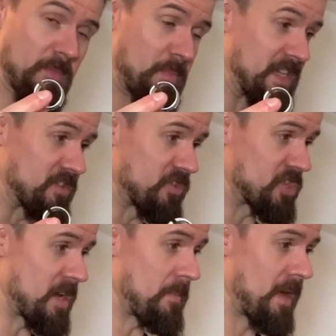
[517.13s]
piece of
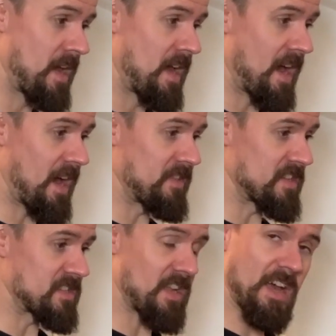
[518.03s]
shim, and
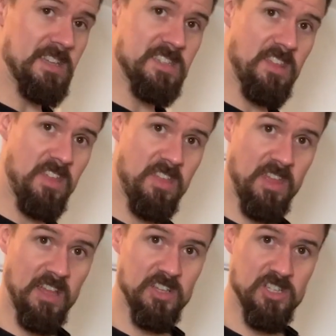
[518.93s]
this nice
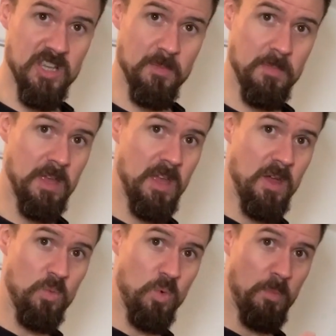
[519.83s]
thick shim
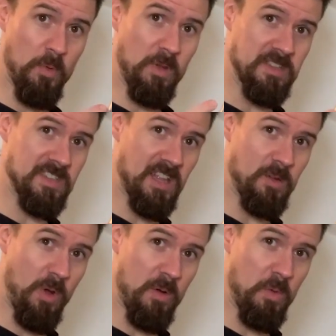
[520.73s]
will be exactly
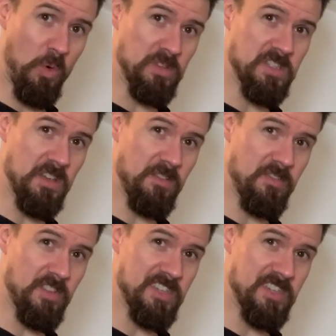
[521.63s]
where we want it for the